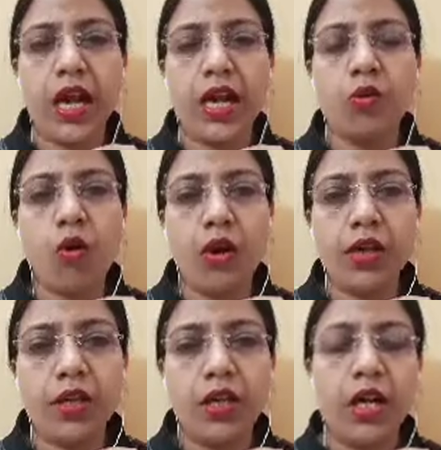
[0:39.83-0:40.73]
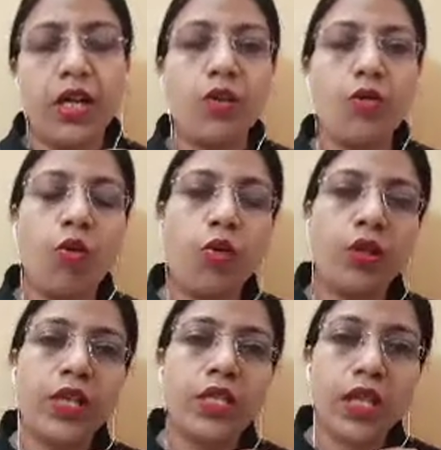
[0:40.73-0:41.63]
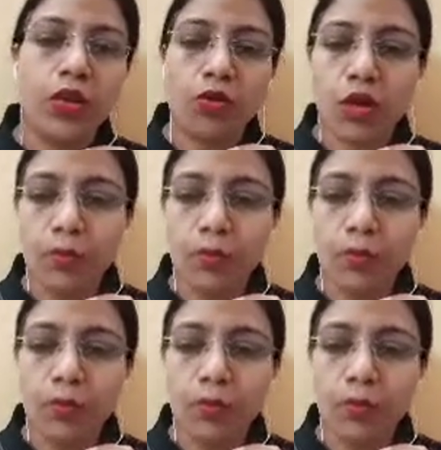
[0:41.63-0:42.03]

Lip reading: order, all this cannot be